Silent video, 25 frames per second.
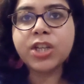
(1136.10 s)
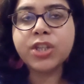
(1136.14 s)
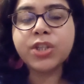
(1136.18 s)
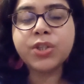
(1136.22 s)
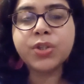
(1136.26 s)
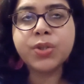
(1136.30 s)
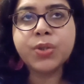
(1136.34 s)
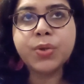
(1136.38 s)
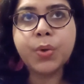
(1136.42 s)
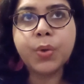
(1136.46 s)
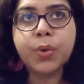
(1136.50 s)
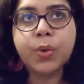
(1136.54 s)

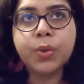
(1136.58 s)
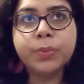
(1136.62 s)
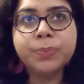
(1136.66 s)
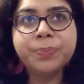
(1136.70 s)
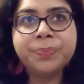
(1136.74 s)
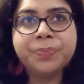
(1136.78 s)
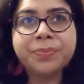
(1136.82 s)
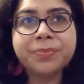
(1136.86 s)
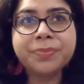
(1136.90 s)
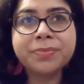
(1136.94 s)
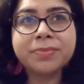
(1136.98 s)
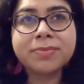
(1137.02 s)
So
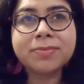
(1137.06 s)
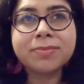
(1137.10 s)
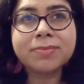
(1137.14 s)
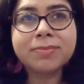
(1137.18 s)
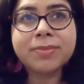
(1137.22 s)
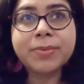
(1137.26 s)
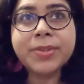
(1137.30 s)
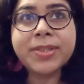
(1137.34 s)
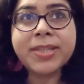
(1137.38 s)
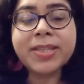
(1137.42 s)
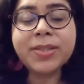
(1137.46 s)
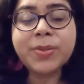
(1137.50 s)

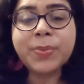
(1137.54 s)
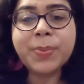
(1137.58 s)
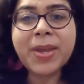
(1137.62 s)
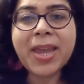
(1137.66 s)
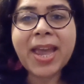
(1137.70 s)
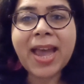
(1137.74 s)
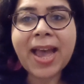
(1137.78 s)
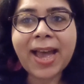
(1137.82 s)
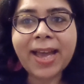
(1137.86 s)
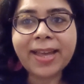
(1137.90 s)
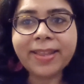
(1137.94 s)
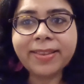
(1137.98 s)
since we
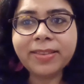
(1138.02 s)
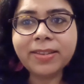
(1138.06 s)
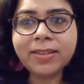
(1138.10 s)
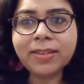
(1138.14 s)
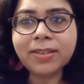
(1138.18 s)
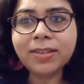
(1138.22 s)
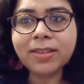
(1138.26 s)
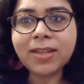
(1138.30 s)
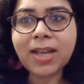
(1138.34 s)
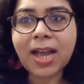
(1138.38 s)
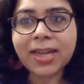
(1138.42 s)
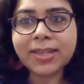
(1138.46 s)
had
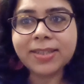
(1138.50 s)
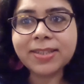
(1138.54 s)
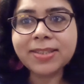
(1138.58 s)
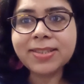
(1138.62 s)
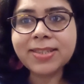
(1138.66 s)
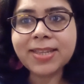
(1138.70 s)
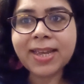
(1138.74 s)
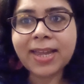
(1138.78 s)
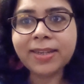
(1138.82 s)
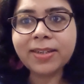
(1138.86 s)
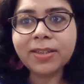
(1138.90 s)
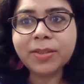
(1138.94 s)
the garden
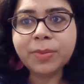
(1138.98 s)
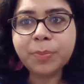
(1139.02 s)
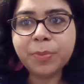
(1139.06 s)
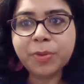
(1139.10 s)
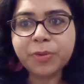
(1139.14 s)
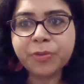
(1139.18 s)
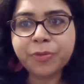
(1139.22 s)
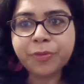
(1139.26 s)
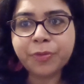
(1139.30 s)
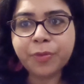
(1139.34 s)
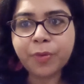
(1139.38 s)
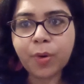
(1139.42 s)
salad
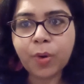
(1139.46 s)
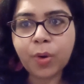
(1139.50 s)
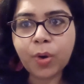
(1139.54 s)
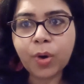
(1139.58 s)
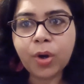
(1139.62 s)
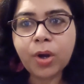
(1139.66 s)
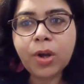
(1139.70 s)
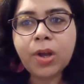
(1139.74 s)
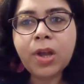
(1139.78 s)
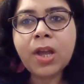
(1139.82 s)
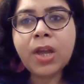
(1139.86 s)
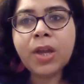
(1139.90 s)

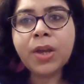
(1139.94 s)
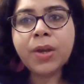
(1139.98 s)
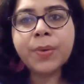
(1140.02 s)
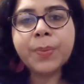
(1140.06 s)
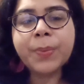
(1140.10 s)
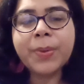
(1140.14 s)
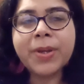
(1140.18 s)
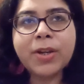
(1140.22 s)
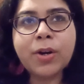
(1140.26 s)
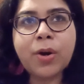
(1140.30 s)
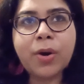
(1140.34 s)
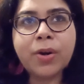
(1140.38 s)
before,
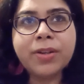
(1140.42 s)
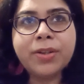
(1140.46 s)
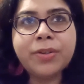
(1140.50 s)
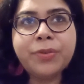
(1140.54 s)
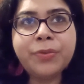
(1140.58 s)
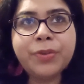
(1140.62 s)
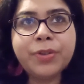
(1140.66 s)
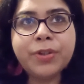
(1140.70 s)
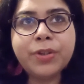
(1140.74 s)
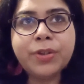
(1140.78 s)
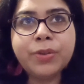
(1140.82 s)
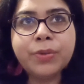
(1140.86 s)
we had ordered
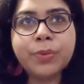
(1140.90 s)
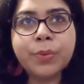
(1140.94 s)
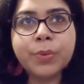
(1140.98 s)
for a